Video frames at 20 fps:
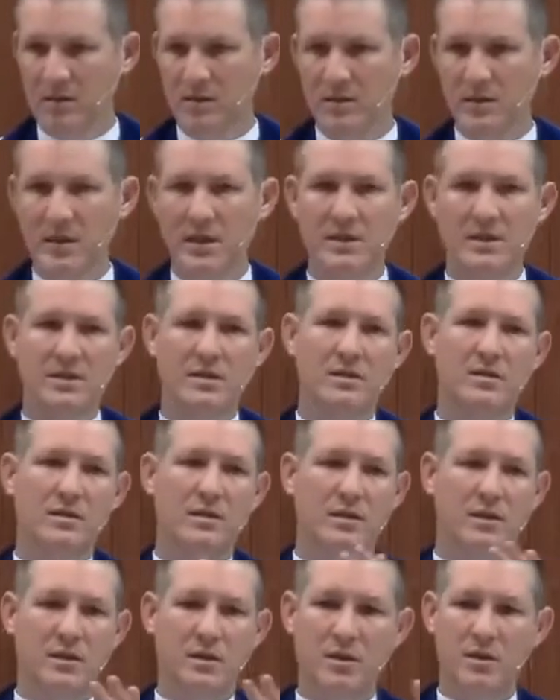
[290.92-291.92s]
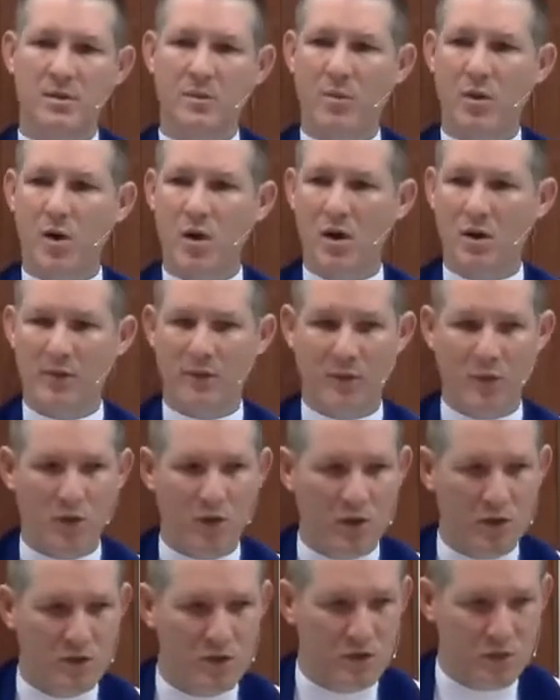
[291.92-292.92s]
So that's the path for
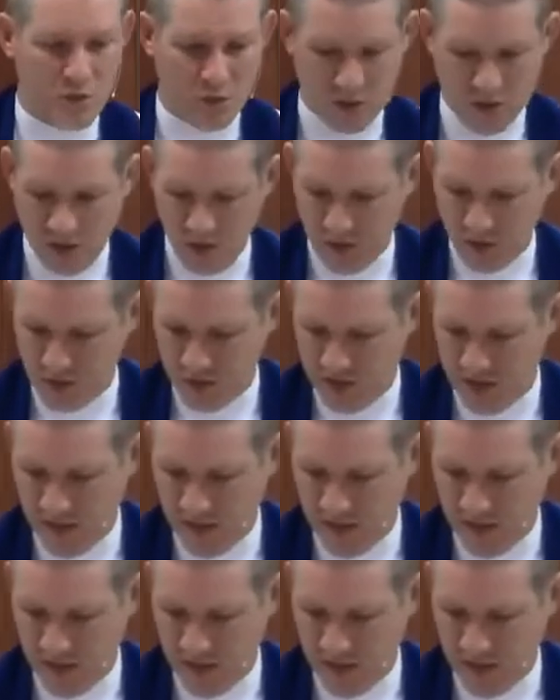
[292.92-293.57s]
those who are going to